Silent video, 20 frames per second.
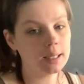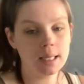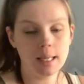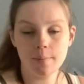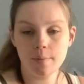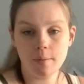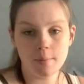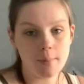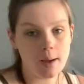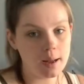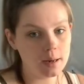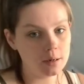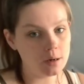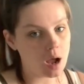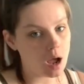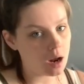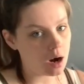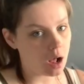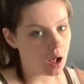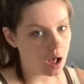Keep in mind,
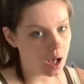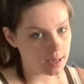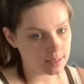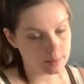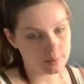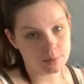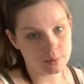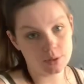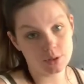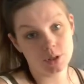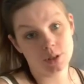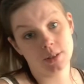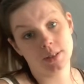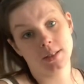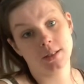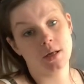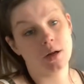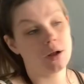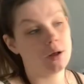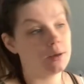not all hospitals, or at least
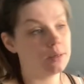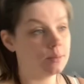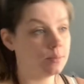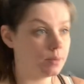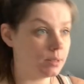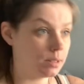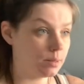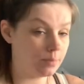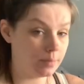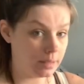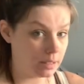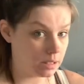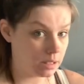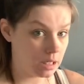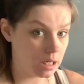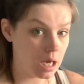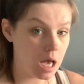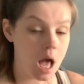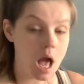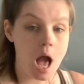not all hospitals in
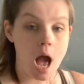BC,